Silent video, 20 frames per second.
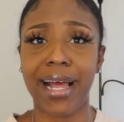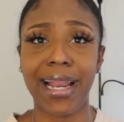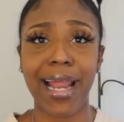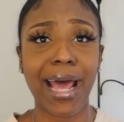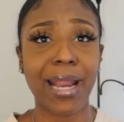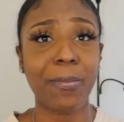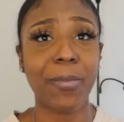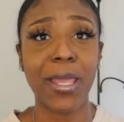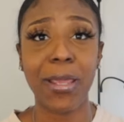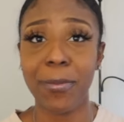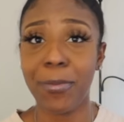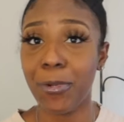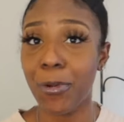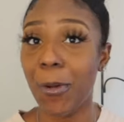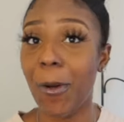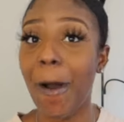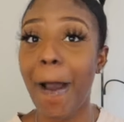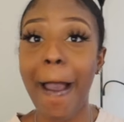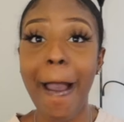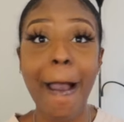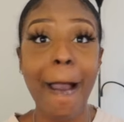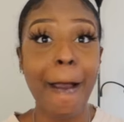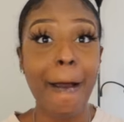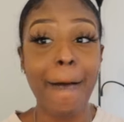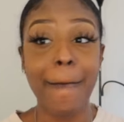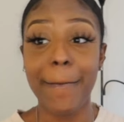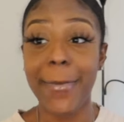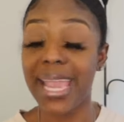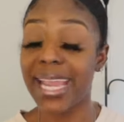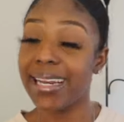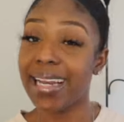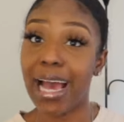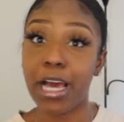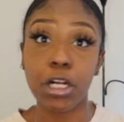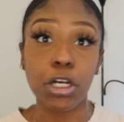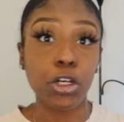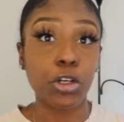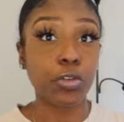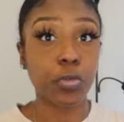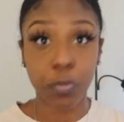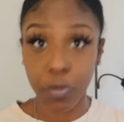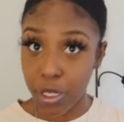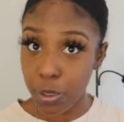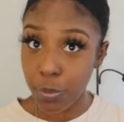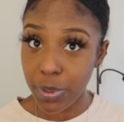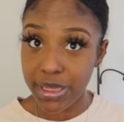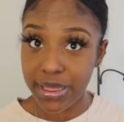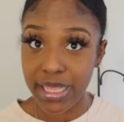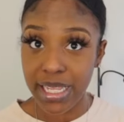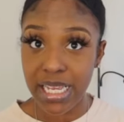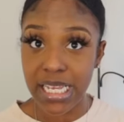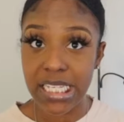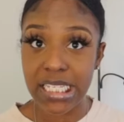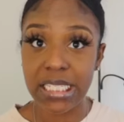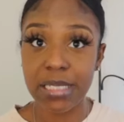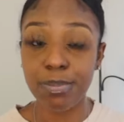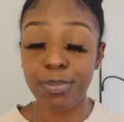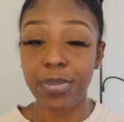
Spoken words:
A lot of people may not agree with this,